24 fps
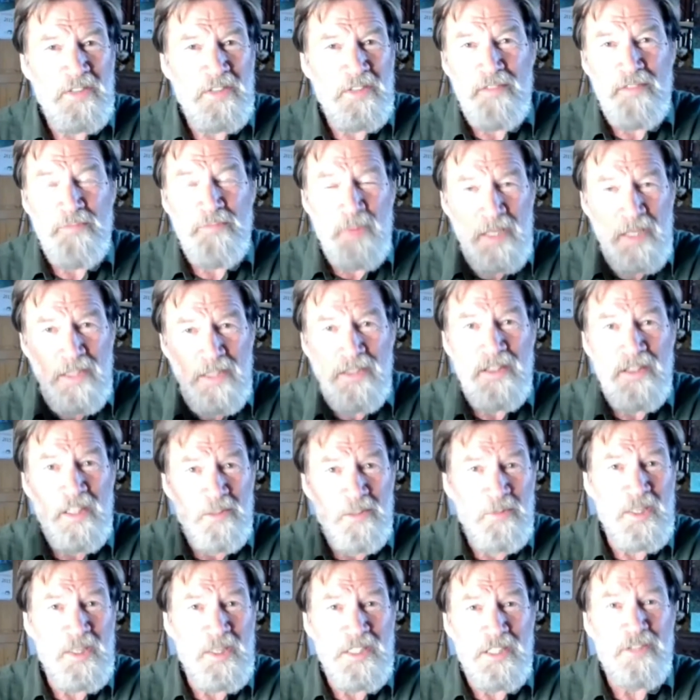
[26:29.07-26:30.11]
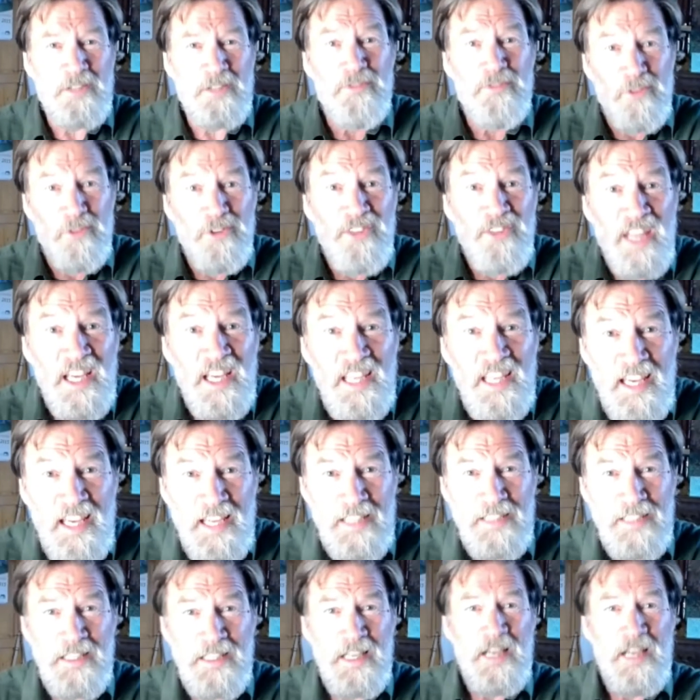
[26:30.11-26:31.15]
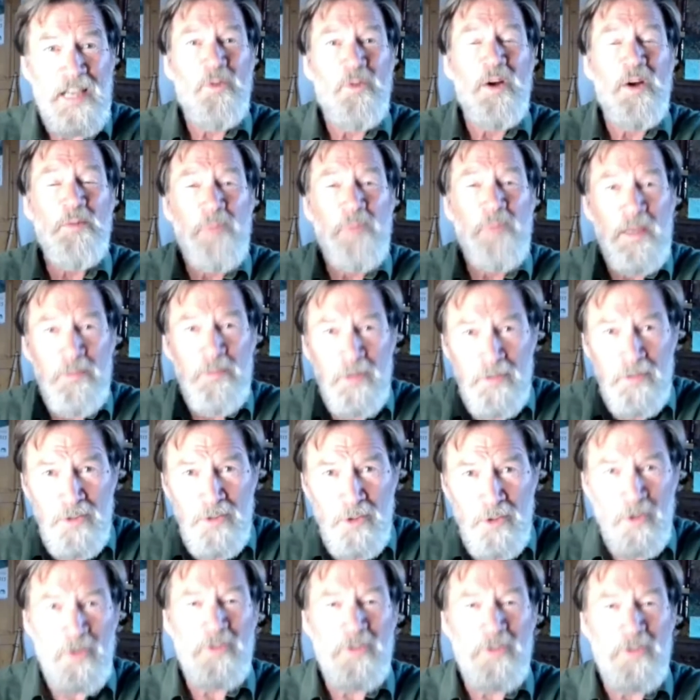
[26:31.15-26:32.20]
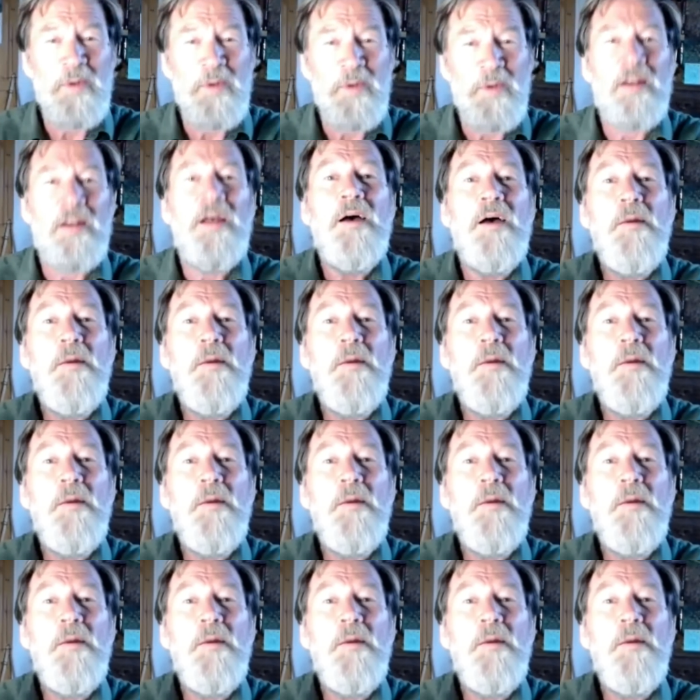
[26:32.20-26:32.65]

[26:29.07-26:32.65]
And I've been to these meetings for decades where people have talked about